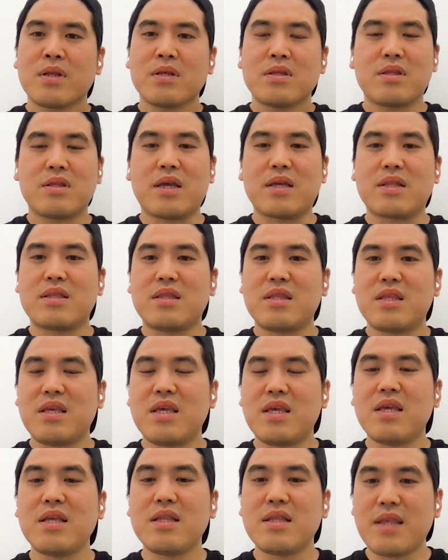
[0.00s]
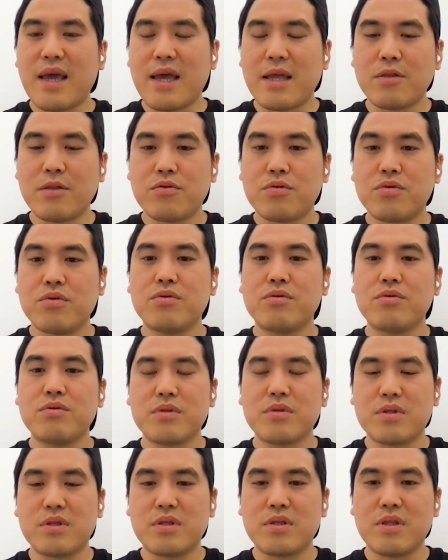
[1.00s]
the T10 to
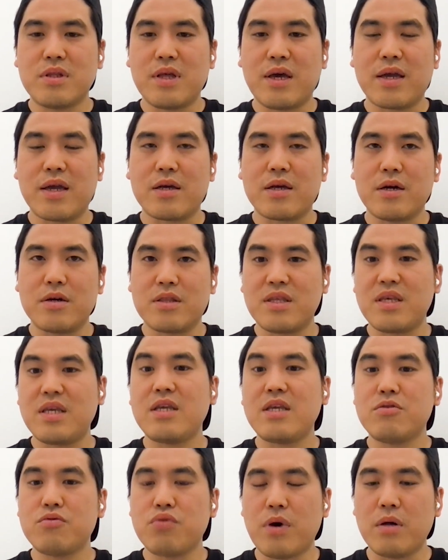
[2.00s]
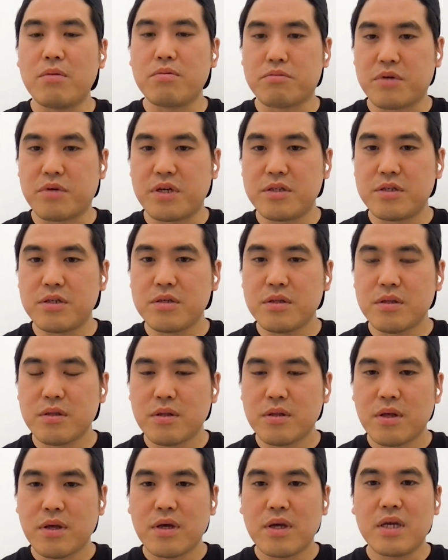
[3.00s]
like a uh, T12 region
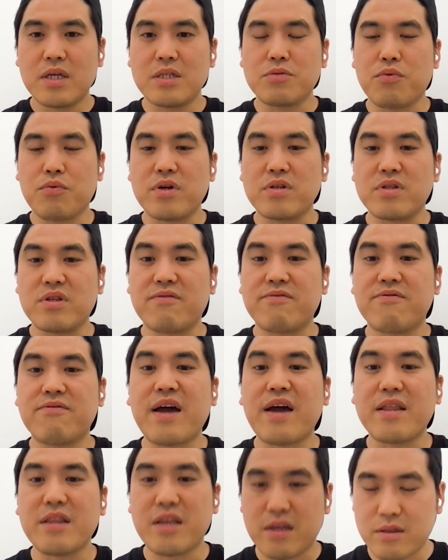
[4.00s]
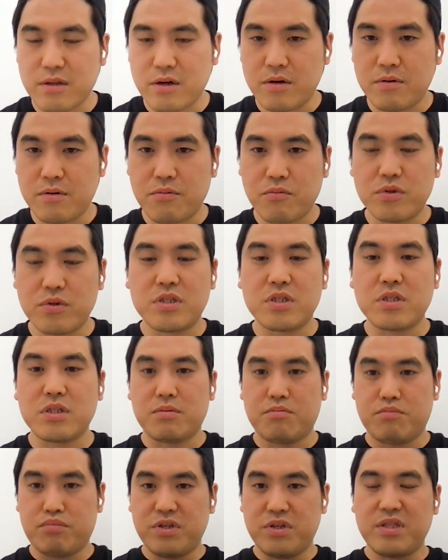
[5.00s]
is where the phrenic nerve, which is a
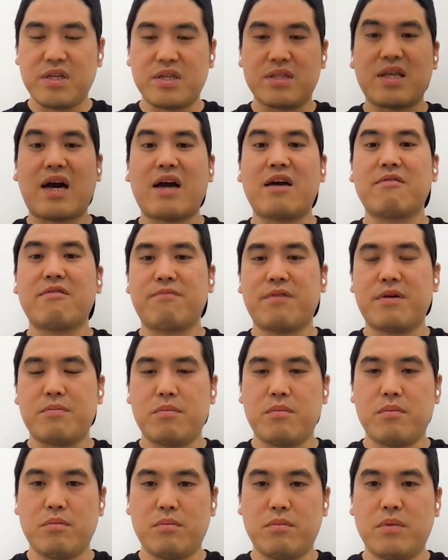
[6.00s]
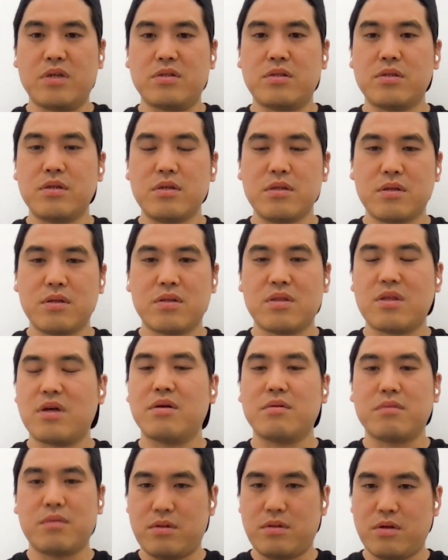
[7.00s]
breathing diaphragm muscle,
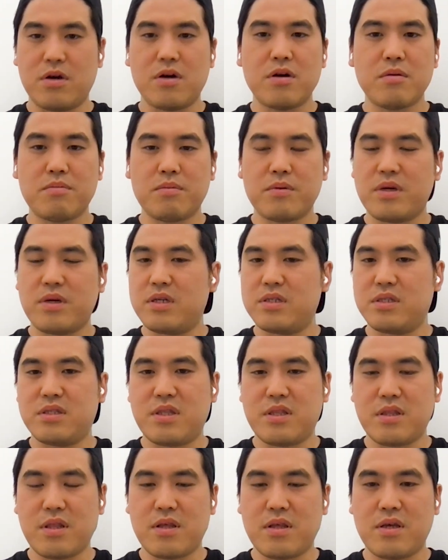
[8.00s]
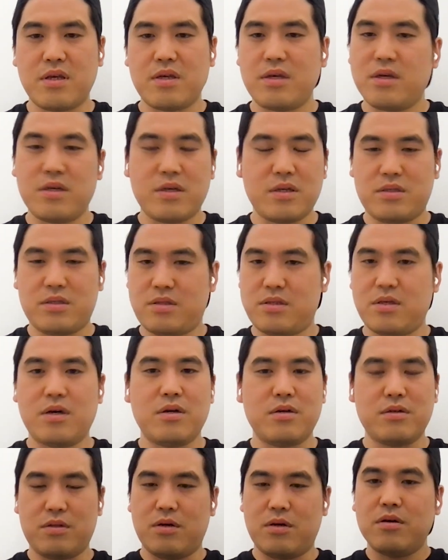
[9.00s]
the nerve is is uh,
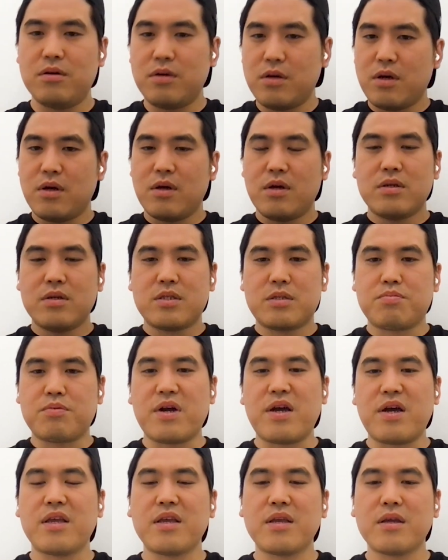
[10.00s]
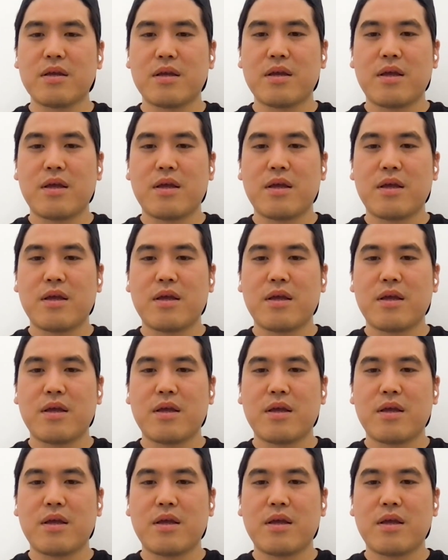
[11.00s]
you know spreading.